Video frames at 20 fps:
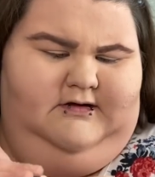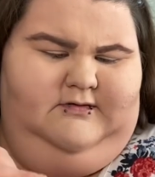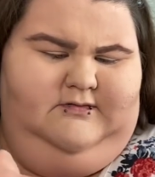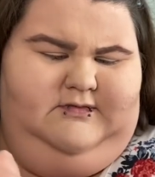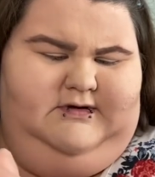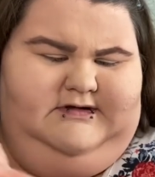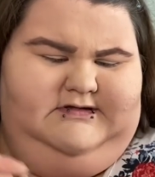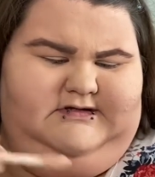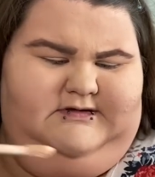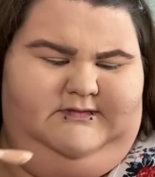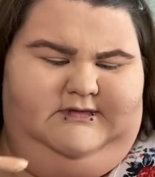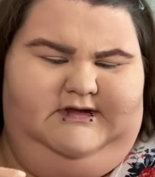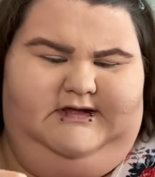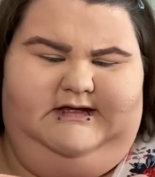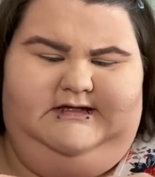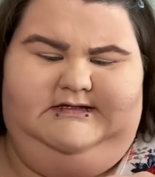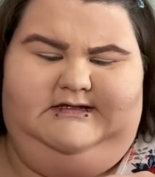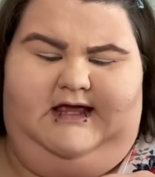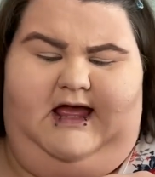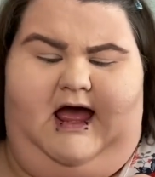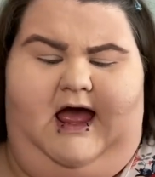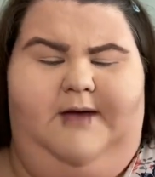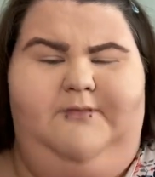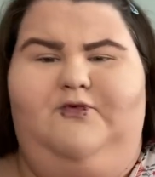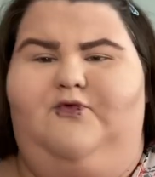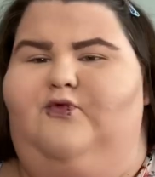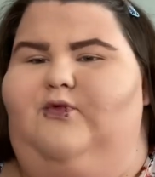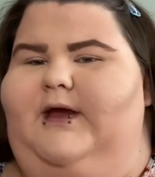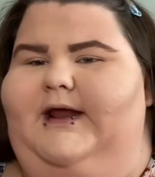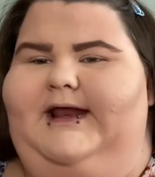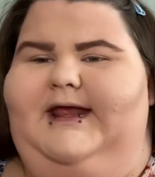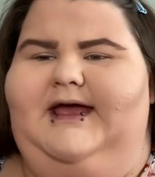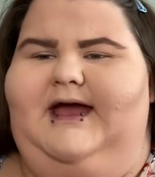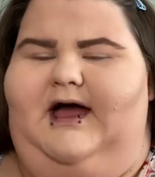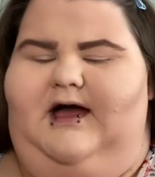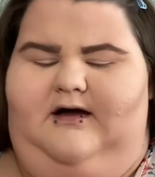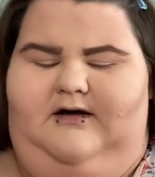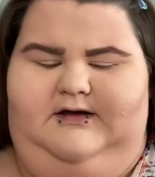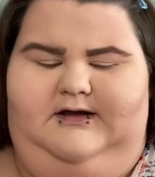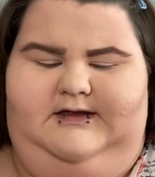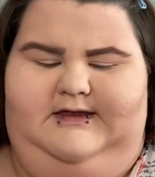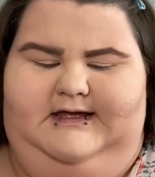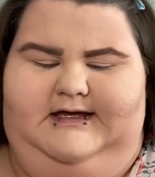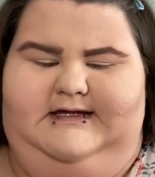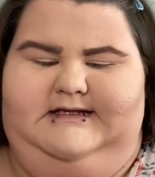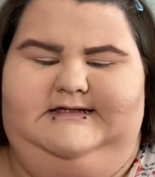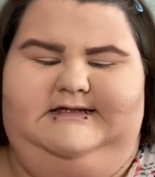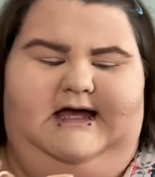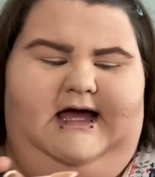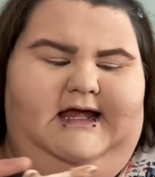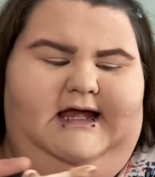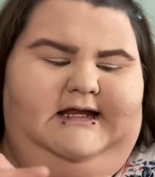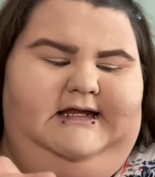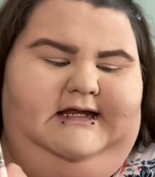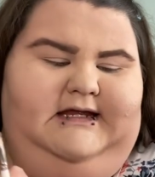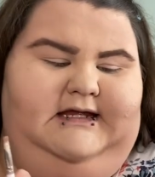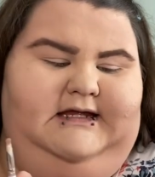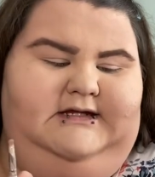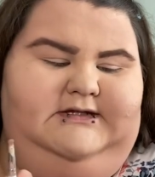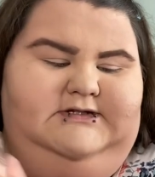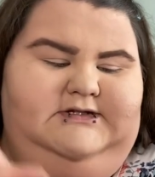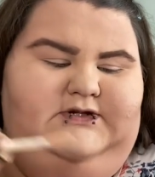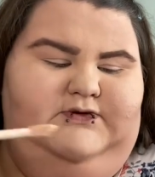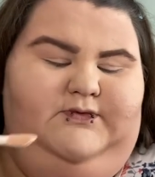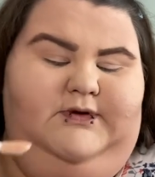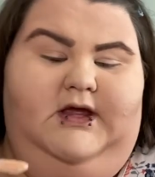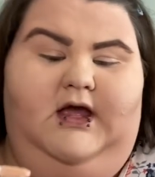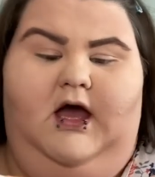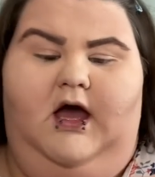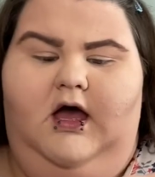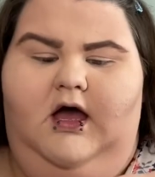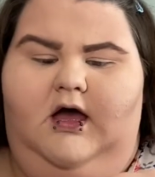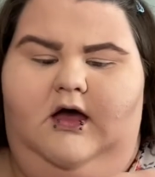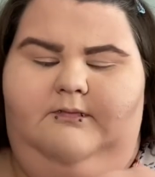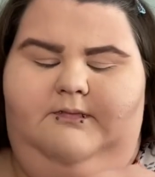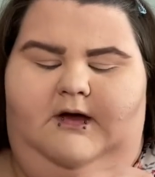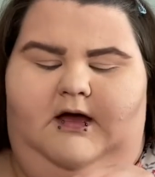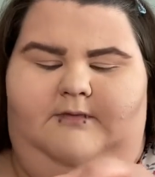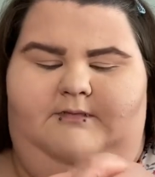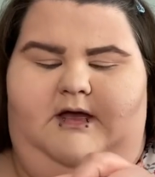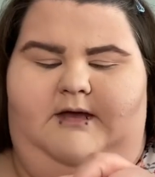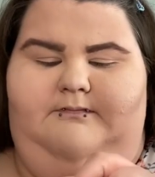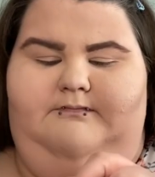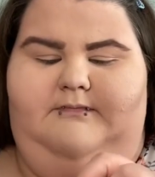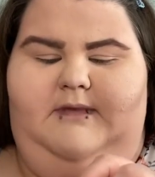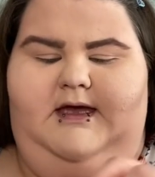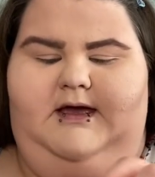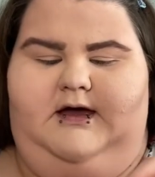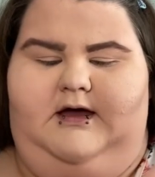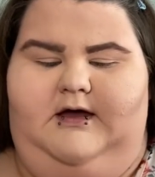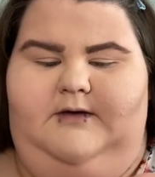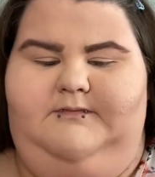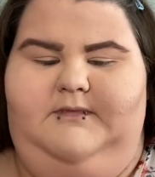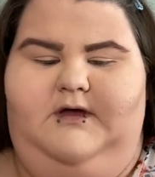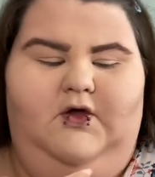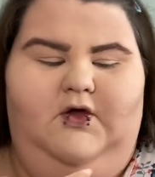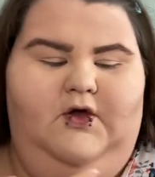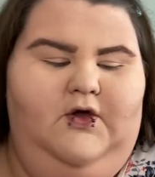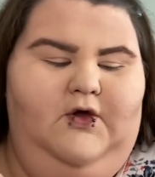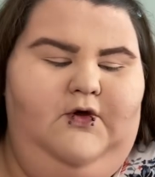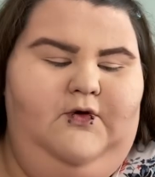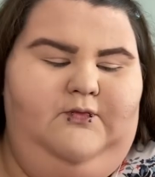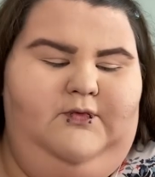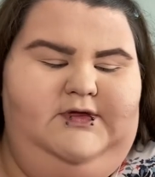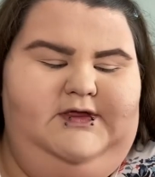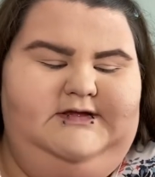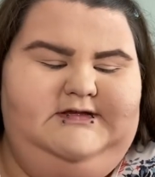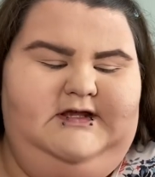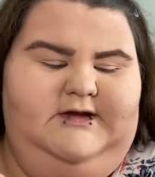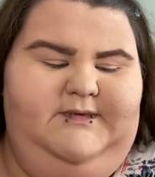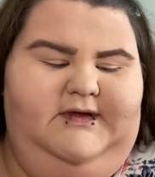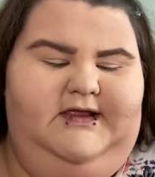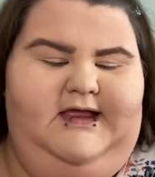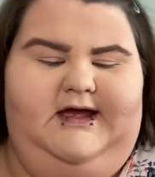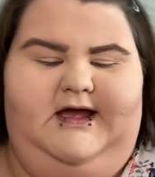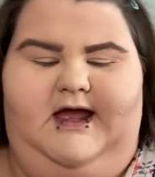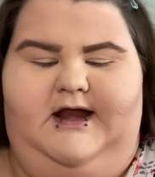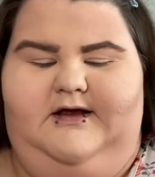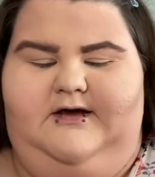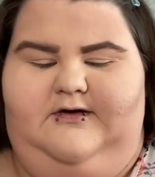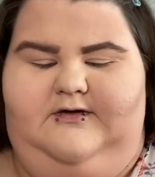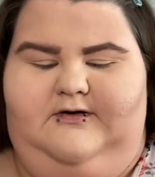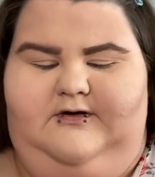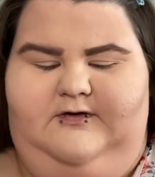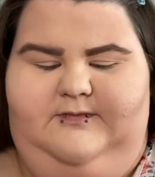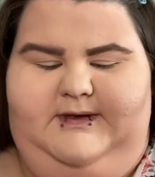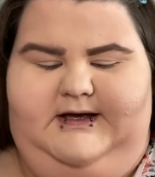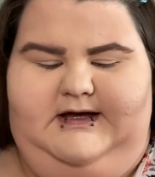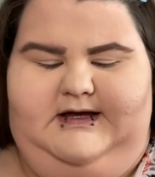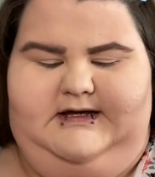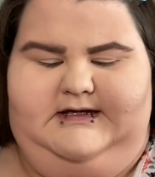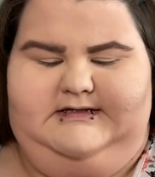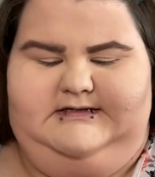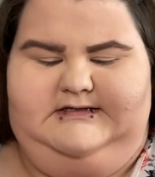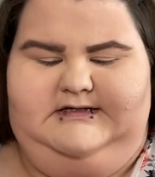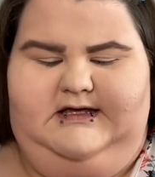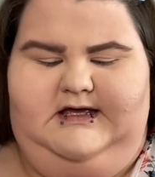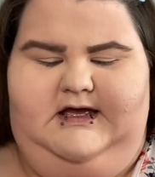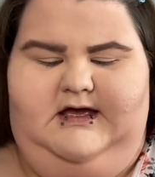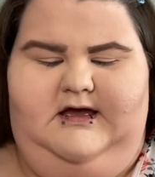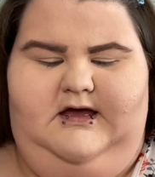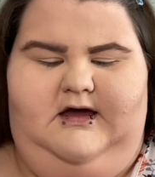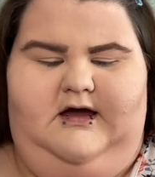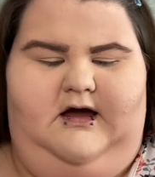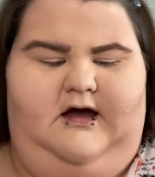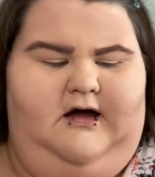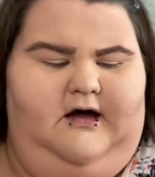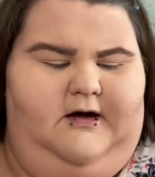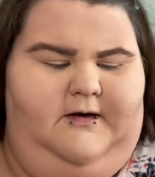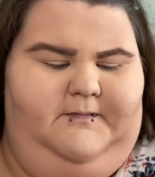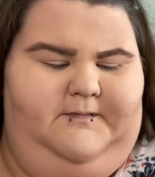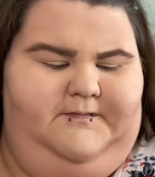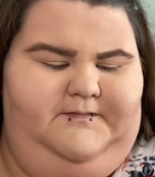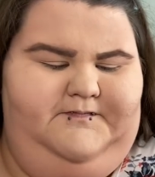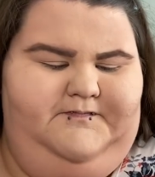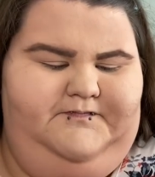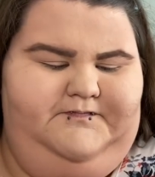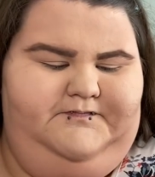Put some of this. Yeah, I'm running out of this. I need to re-up on my makeup, which is going to be like kind of cool because um,